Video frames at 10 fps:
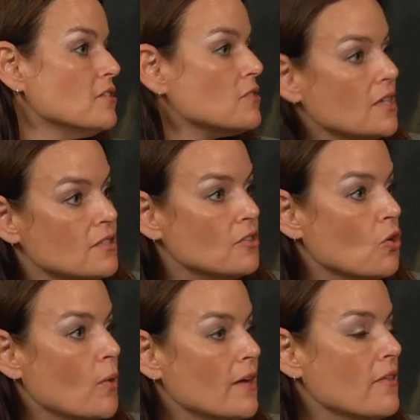is
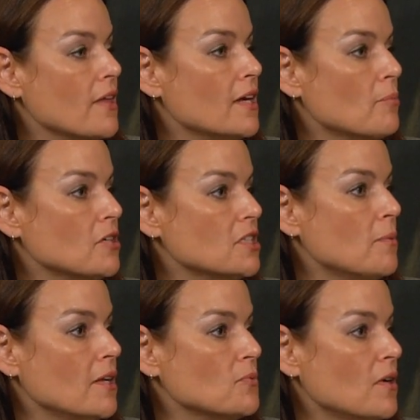there a way that they can
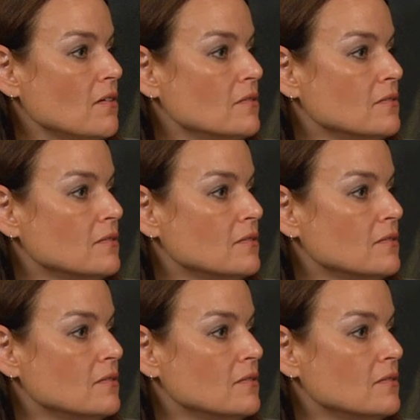participate as well?